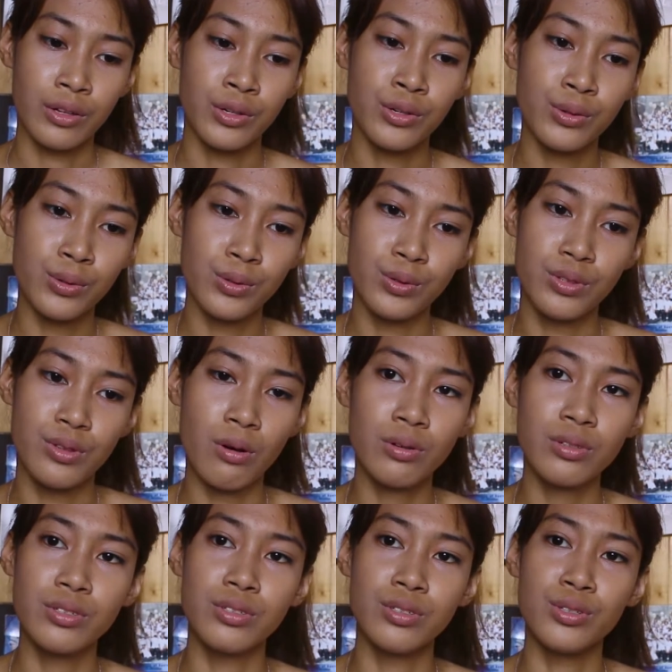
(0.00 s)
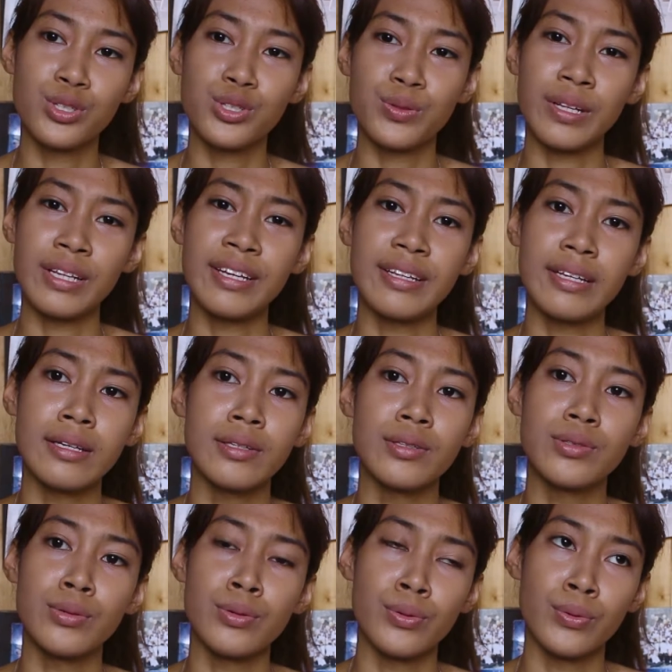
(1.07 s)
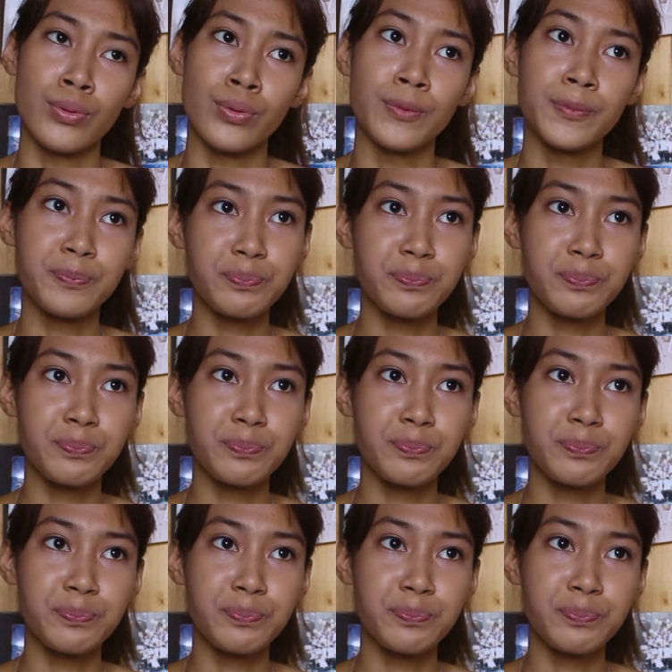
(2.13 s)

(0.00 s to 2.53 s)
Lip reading: You don't usually need to